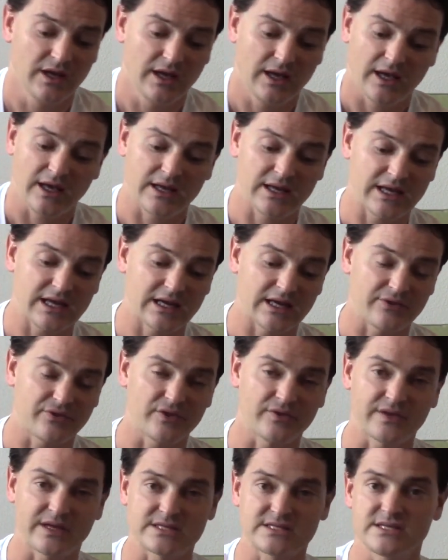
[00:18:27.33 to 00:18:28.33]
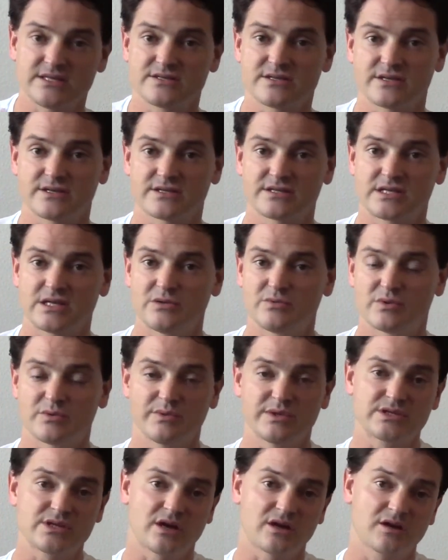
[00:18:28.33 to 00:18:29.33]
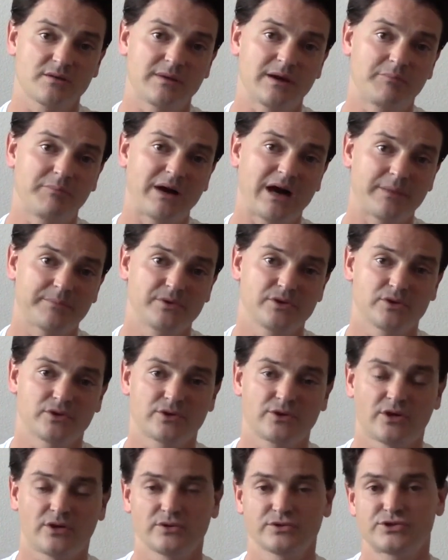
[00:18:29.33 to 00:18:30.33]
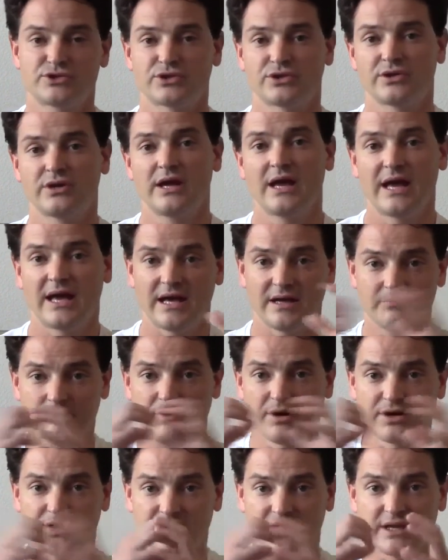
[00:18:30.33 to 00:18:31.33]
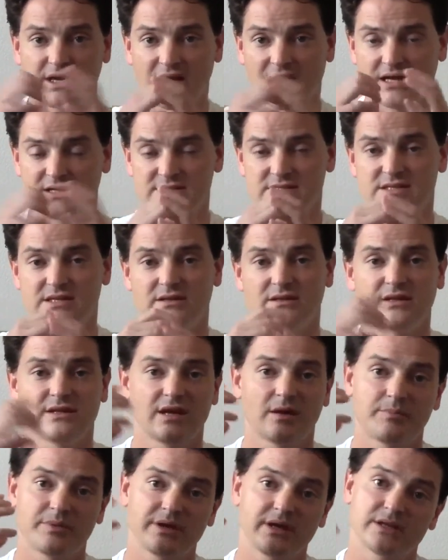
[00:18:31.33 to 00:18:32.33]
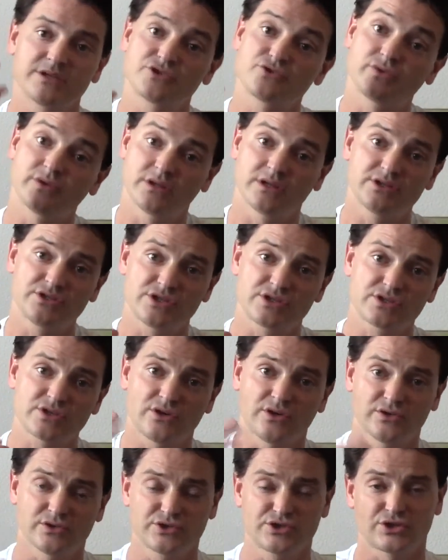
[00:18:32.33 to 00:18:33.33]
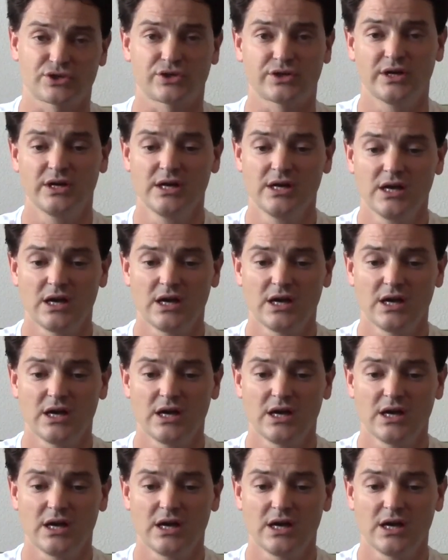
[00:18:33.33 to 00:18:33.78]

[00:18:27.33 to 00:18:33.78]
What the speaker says: And again, I think that's easy to see when we talk about popular culture headbutting constantly up against religious culture.